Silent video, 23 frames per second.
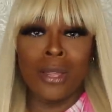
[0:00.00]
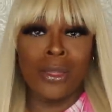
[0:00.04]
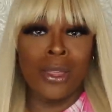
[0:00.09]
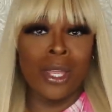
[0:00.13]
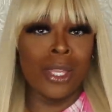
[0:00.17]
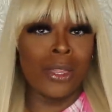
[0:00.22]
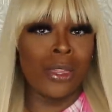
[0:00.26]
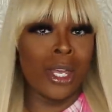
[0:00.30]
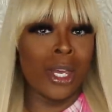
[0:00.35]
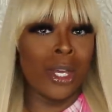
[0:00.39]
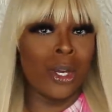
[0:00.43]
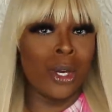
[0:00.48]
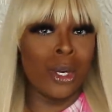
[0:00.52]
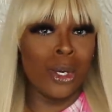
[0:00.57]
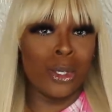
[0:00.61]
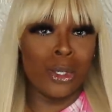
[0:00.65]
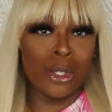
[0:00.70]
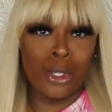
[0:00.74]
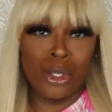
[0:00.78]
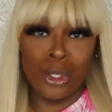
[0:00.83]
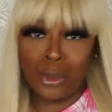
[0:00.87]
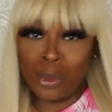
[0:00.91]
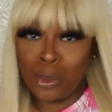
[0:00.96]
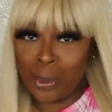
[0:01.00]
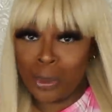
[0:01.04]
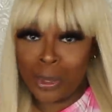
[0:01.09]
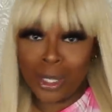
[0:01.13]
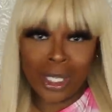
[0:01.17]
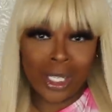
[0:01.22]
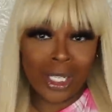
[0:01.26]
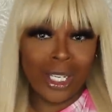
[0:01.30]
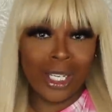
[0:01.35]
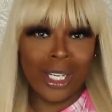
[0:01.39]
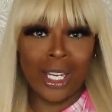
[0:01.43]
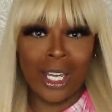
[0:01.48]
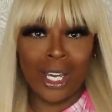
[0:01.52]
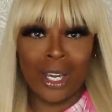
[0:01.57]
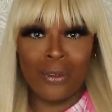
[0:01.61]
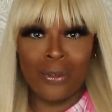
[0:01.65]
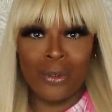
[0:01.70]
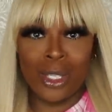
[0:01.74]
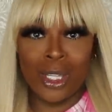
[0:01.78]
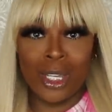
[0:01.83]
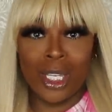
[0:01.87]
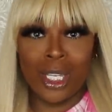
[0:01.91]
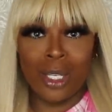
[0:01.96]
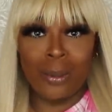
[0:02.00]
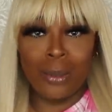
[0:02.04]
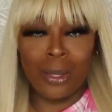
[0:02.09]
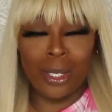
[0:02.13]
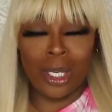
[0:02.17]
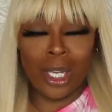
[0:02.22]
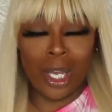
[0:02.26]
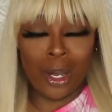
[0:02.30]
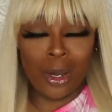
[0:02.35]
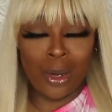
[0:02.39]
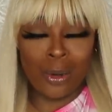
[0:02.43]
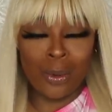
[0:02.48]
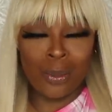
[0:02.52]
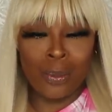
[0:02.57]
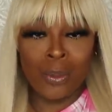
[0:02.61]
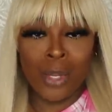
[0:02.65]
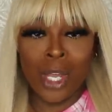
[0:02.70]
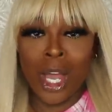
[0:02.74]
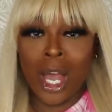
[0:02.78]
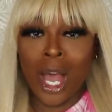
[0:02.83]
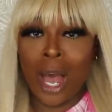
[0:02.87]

that they are duping and everything below